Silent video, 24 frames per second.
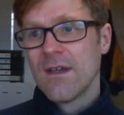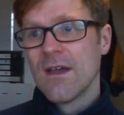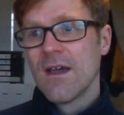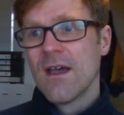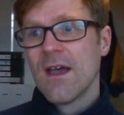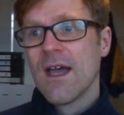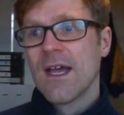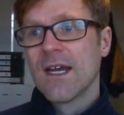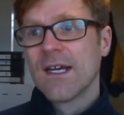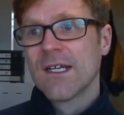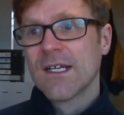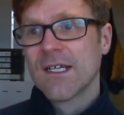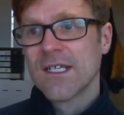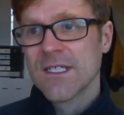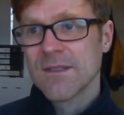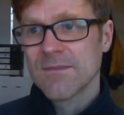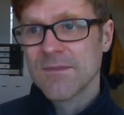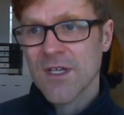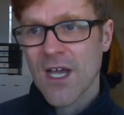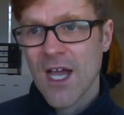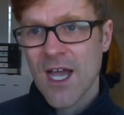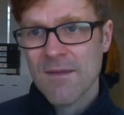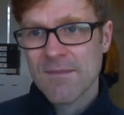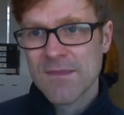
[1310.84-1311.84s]
and can
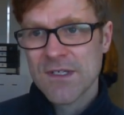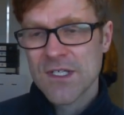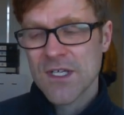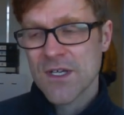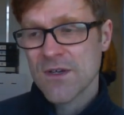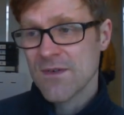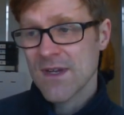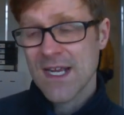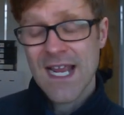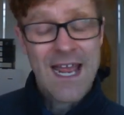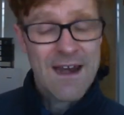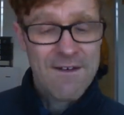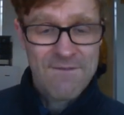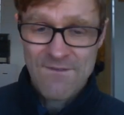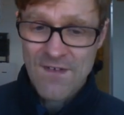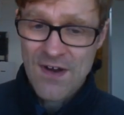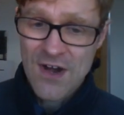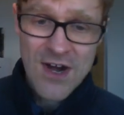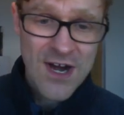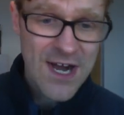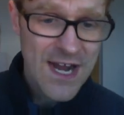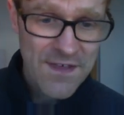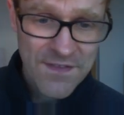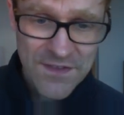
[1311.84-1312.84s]
sometimes do, again, very
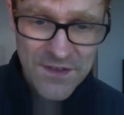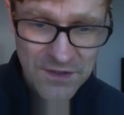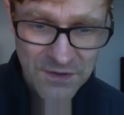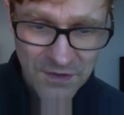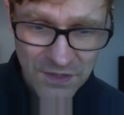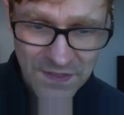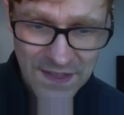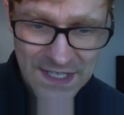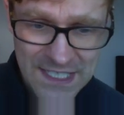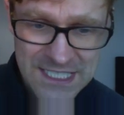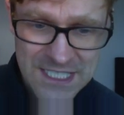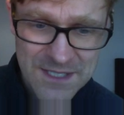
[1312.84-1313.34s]
unethical things